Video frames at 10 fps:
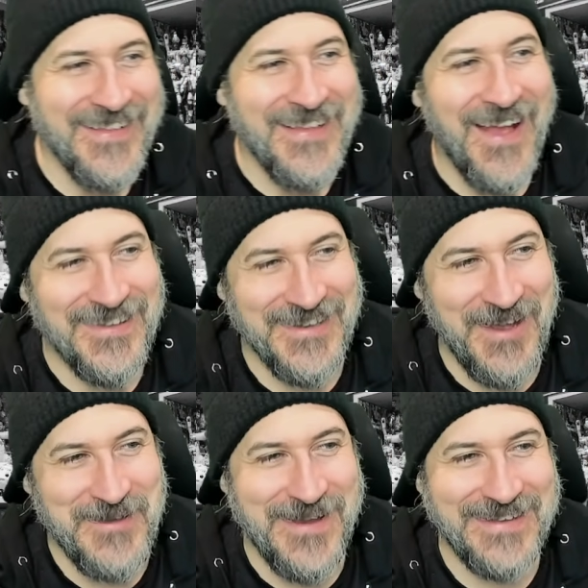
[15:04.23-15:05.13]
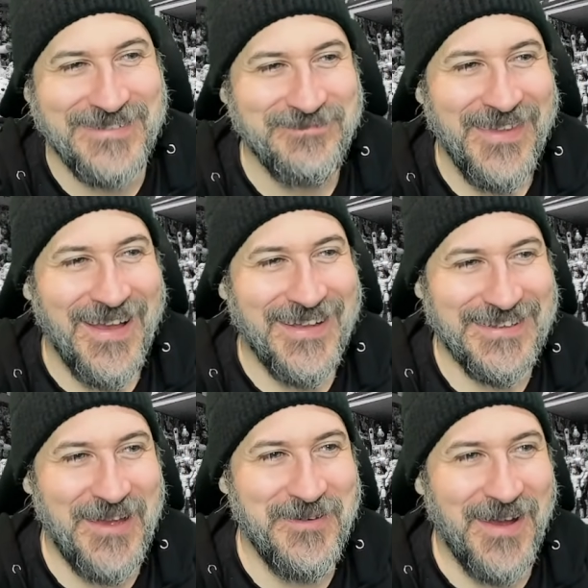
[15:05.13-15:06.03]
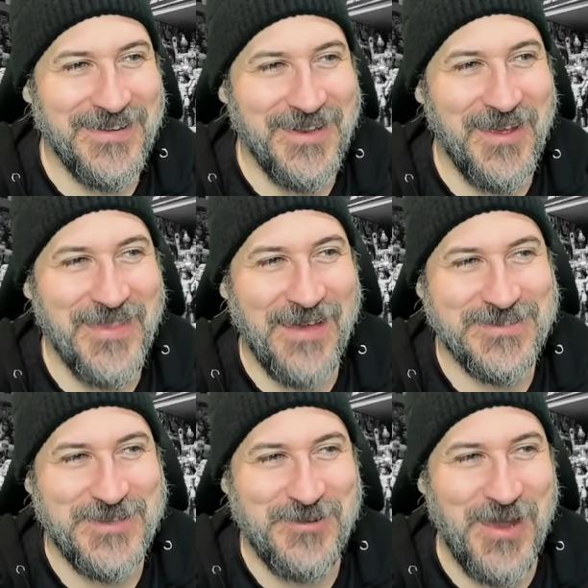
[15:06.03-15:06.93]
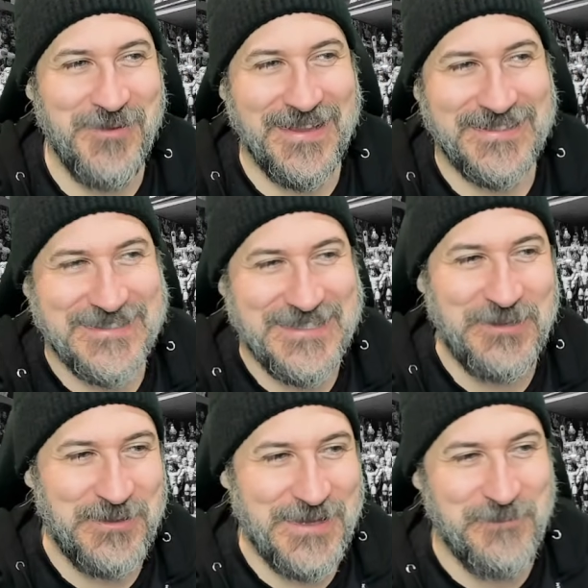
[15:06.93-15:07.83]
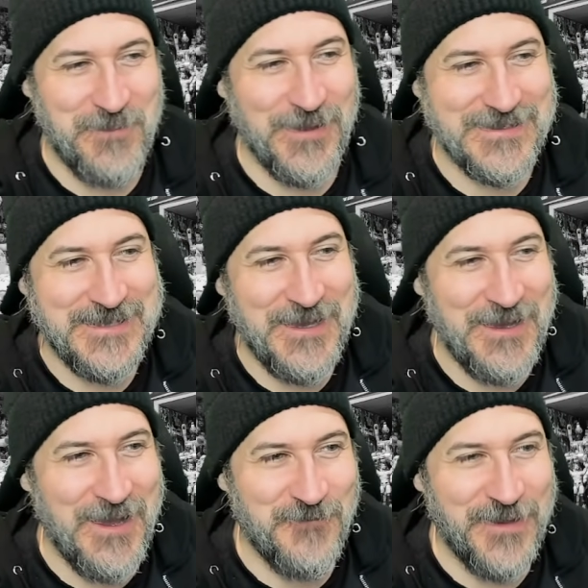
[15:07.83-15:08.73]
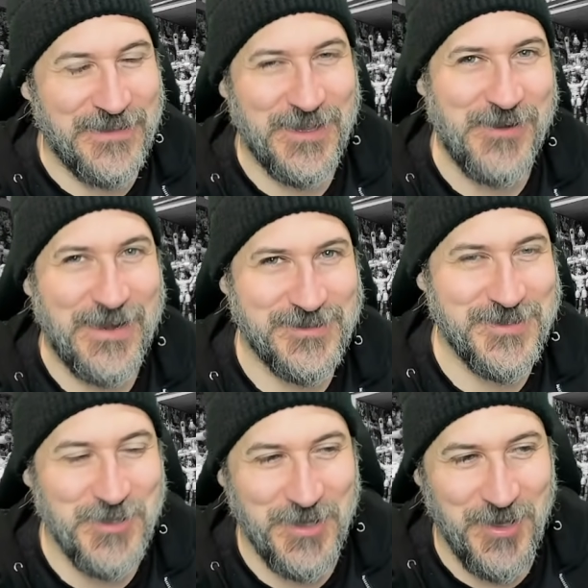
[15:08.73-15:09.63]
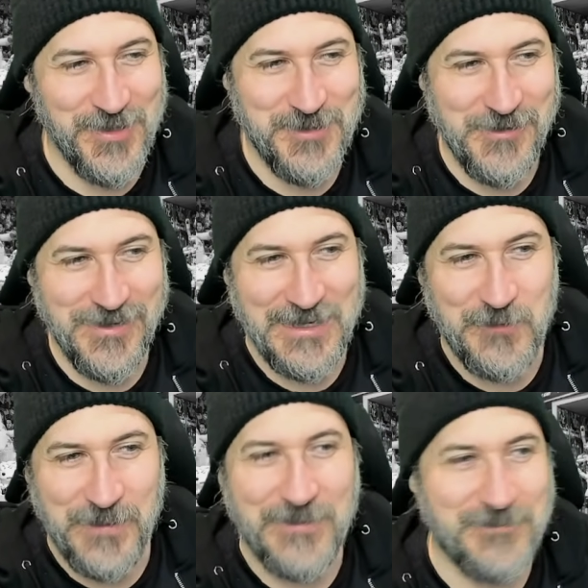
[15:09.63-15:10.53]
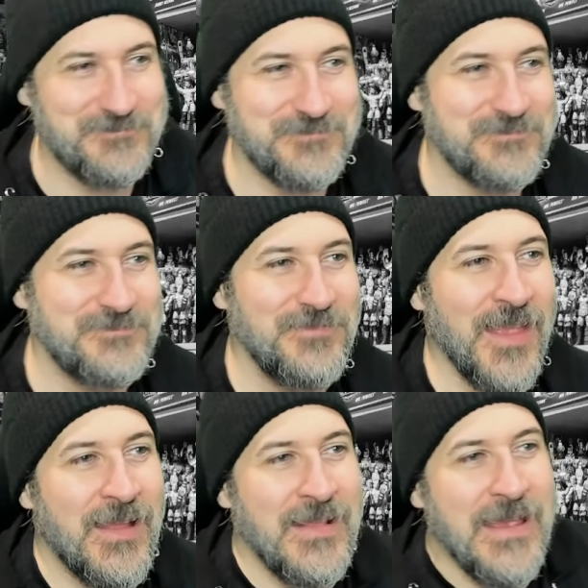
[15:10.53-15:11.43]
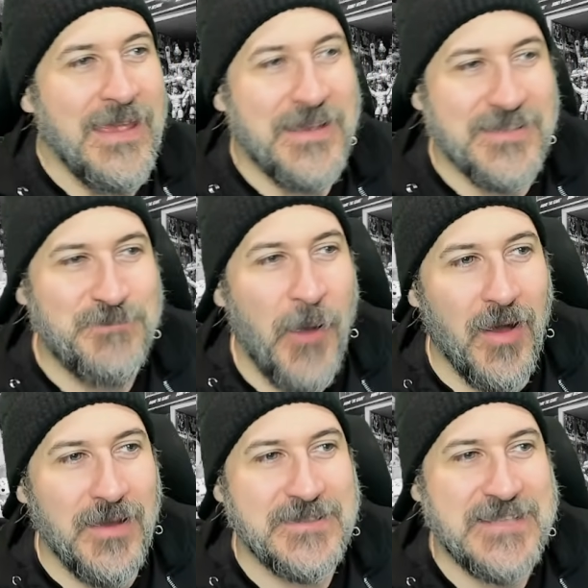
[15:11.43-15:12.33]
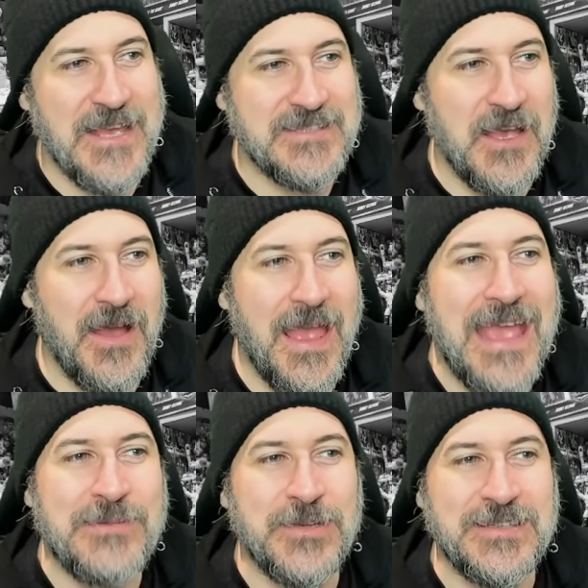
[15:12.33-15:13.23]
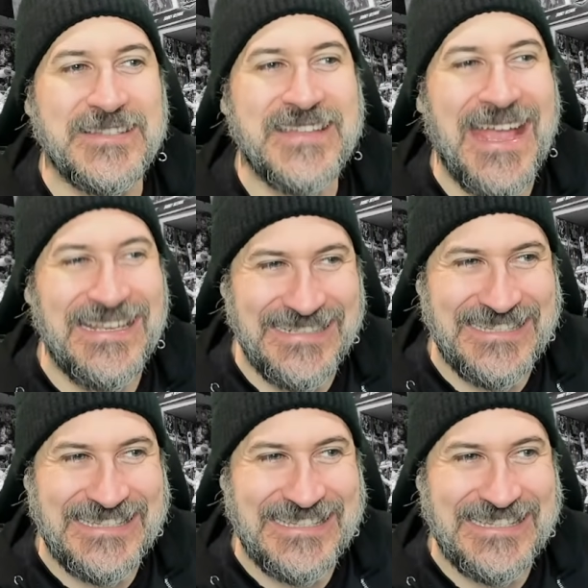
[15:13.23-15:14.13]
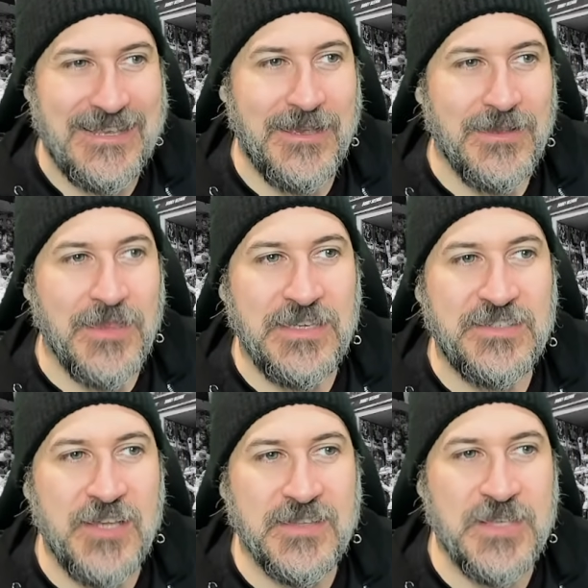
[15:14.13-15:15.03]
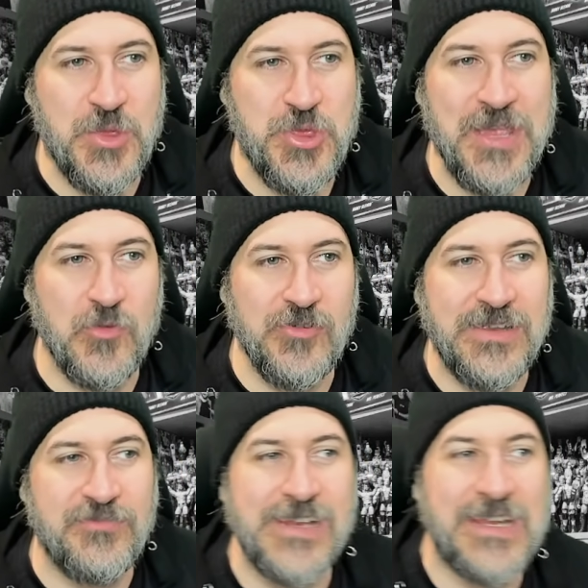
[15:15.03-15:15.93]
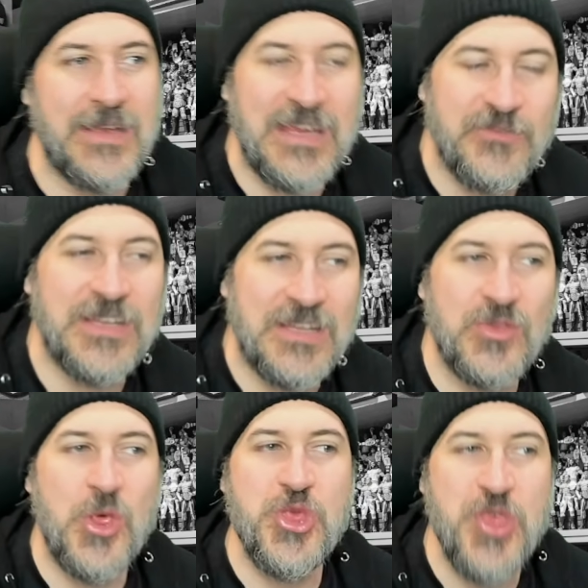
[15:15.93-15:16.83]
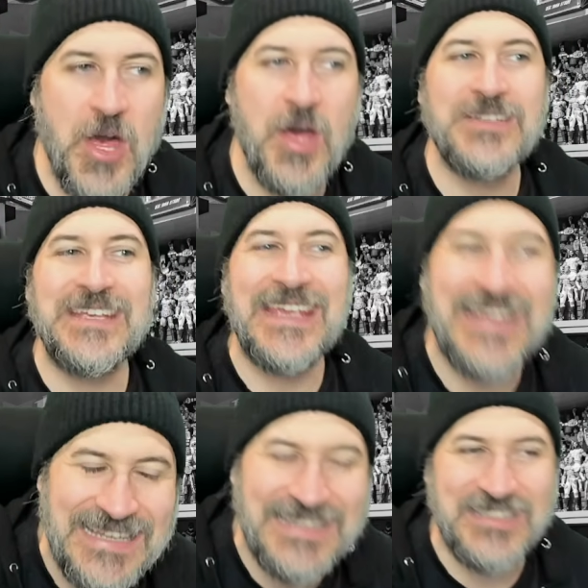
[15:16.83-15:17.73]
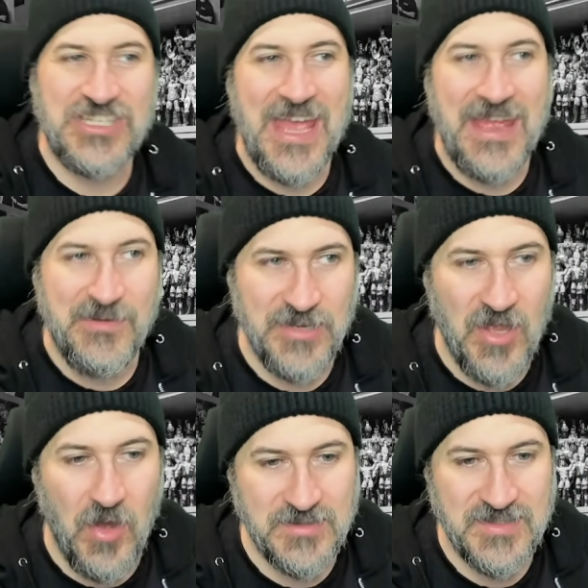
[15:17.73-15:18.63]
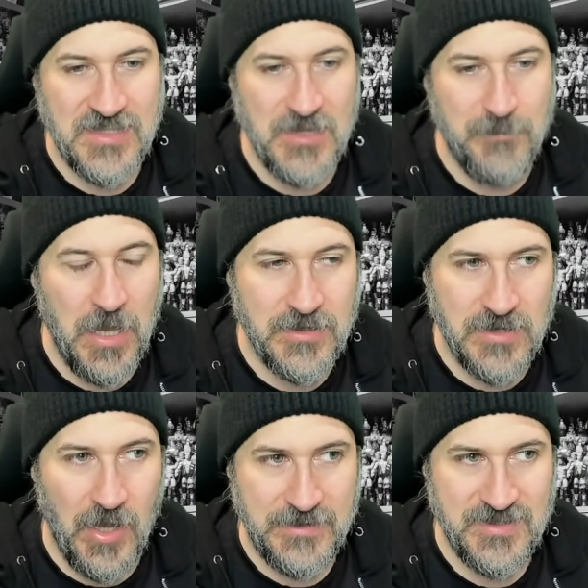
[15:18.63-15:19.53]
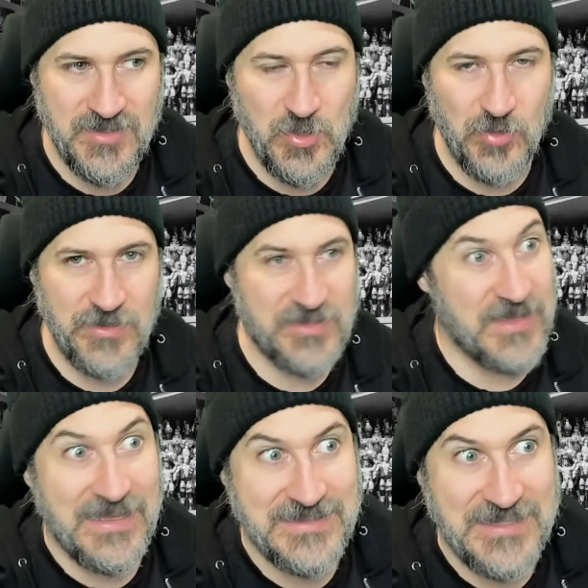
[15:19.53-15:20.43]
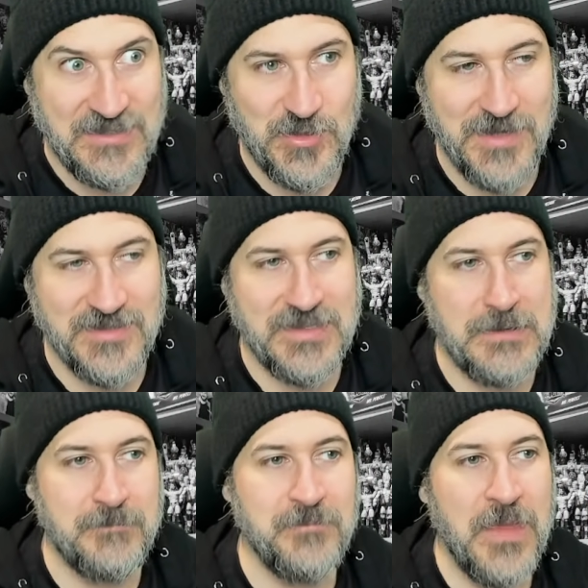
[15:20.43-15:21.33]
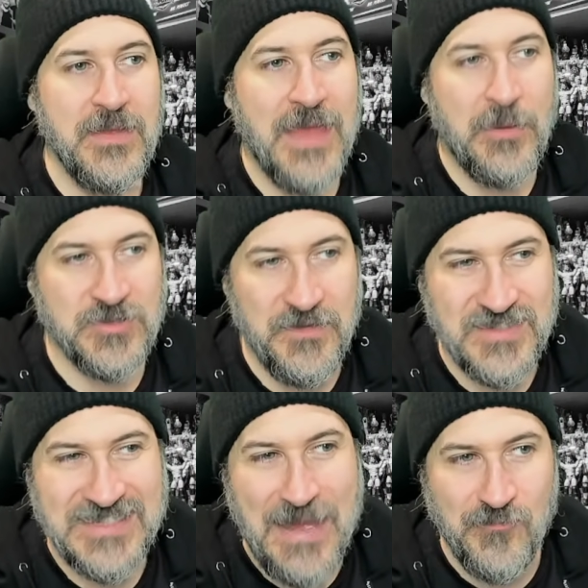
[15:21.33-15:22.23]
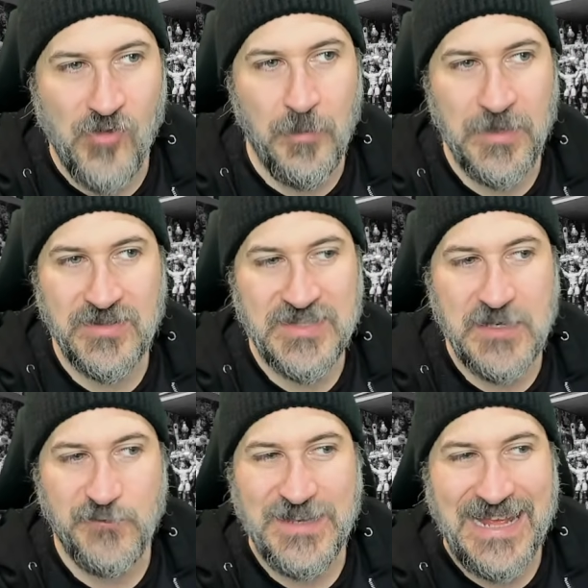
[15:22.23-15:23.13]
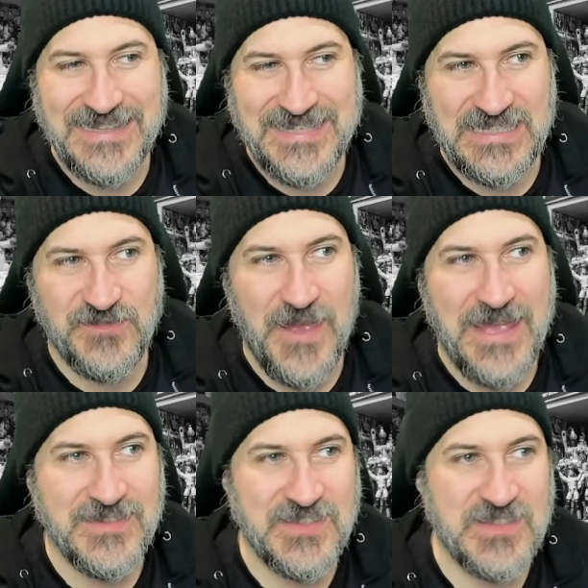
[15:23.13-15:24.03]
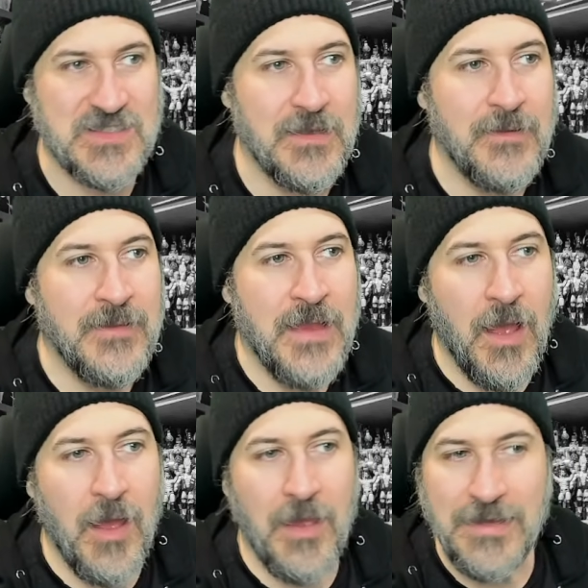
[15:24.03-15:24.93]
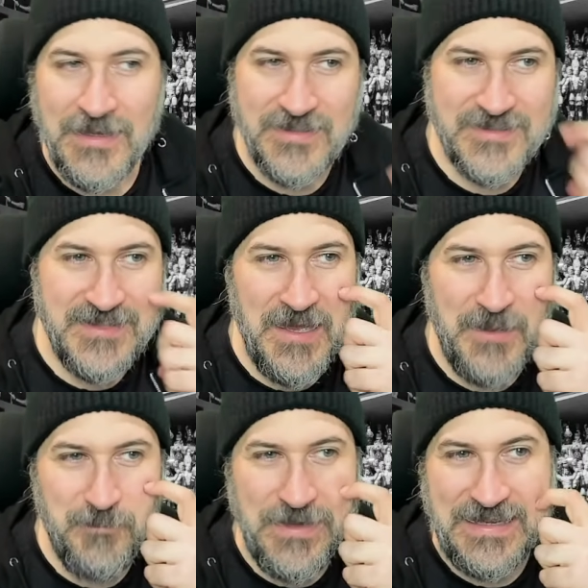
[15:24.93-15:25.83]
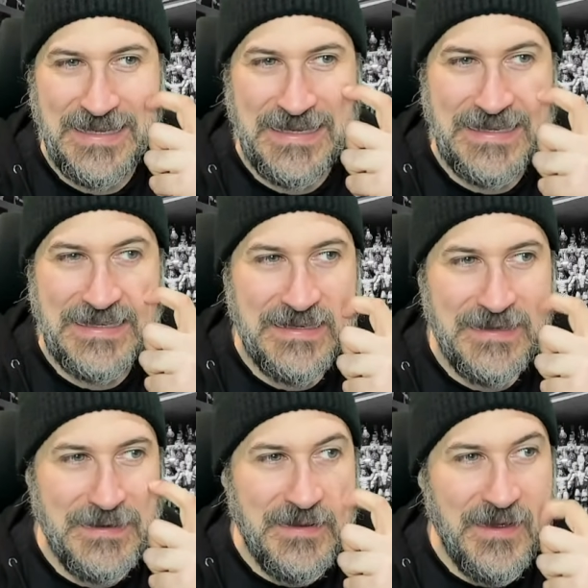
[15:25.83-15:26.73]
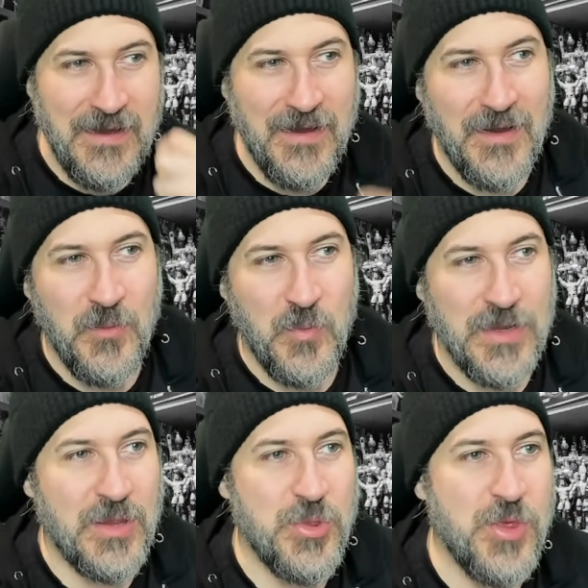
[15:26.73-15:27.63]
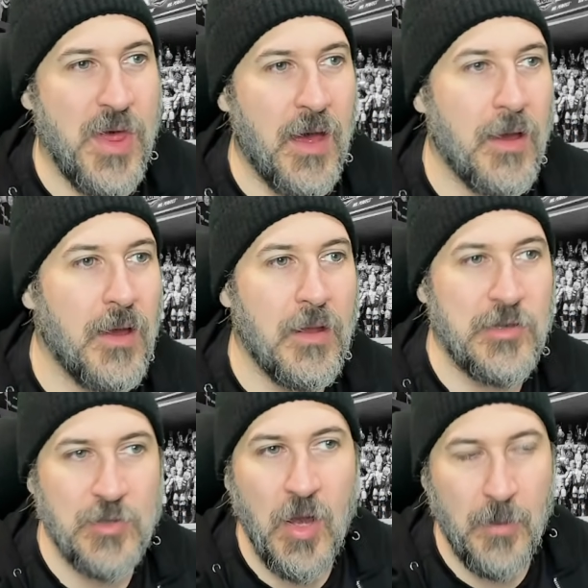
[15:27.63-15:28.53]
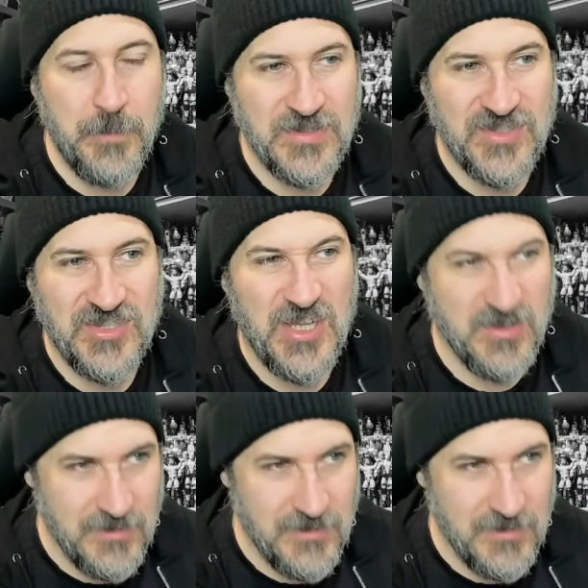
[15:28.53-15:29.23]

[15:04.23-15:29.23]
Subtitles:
don't know, man. I don't know that was the right way to deal with it, but I think the crowd sort of got to her a little bit. Here, Spartan says, Heyman states that he doesn't think we're even in the third innings yet in regards to the Bloodline story, so that's interesting. That was with Sam Roberts at Fanatics Fest. Here's Big E with Luke Harper's son,